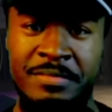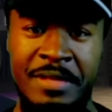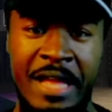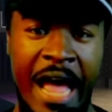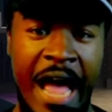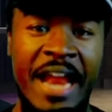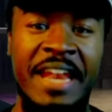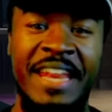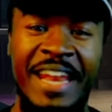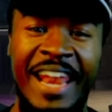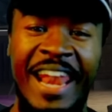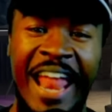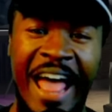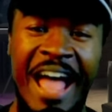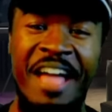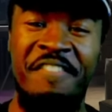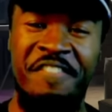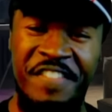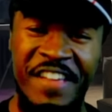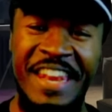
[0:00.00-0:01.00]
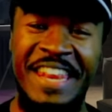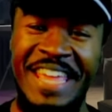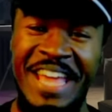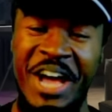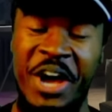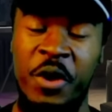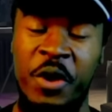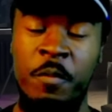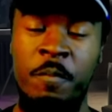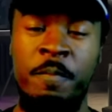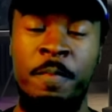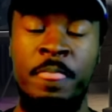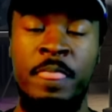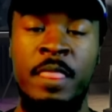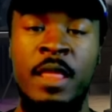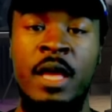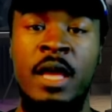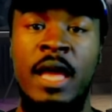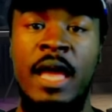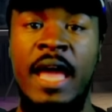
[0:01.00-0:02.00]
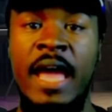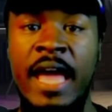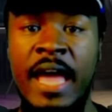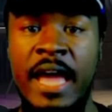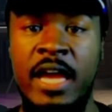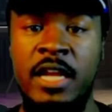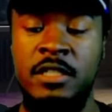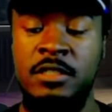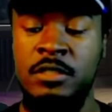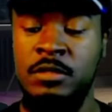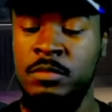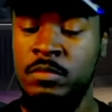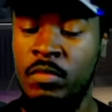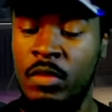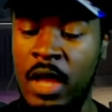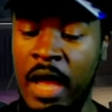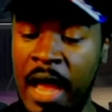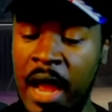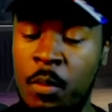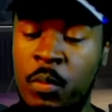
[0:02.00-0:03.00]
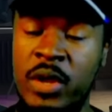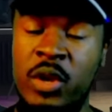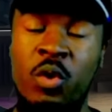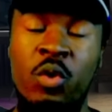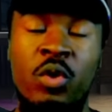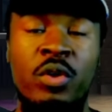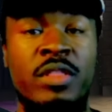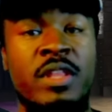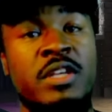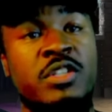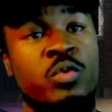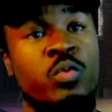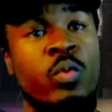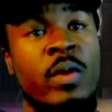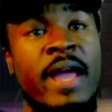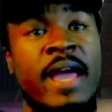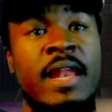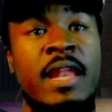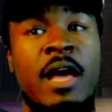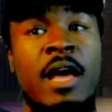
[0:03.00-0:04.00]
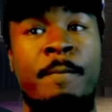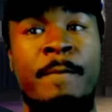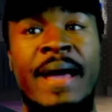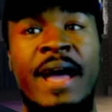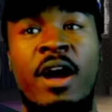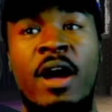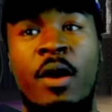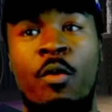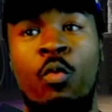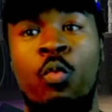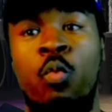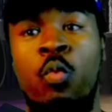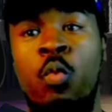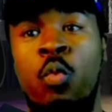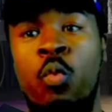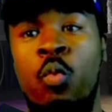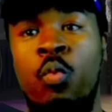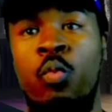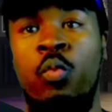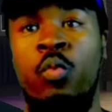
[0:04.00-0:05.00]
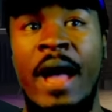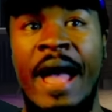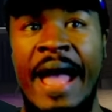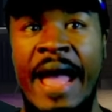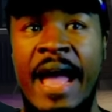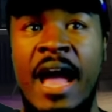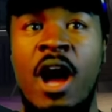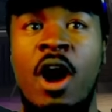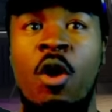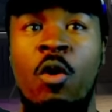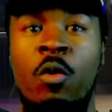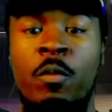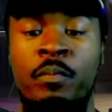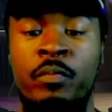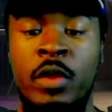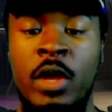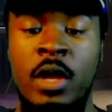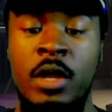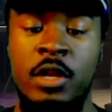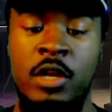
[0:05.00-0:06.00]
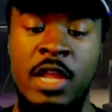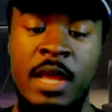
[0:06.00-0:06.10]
I did a live video and I went on this rant about how the